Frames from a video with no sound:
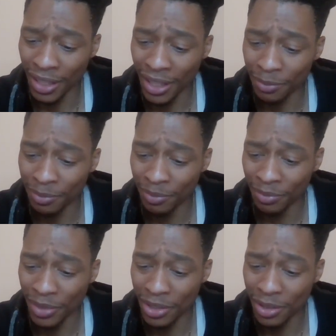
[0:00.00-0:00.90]
like
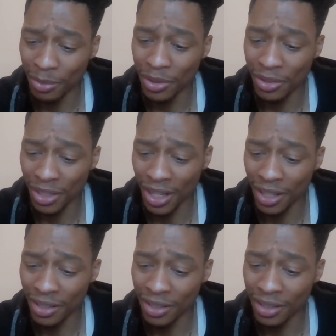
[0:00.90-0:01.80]
the shit with
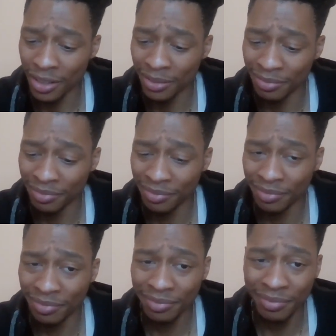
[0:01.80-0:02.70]
Jada,
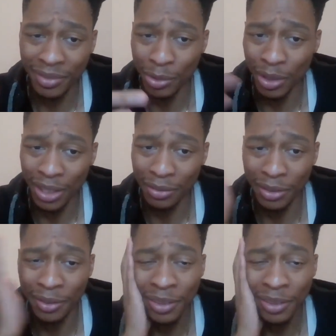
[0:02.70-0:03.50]
whatever,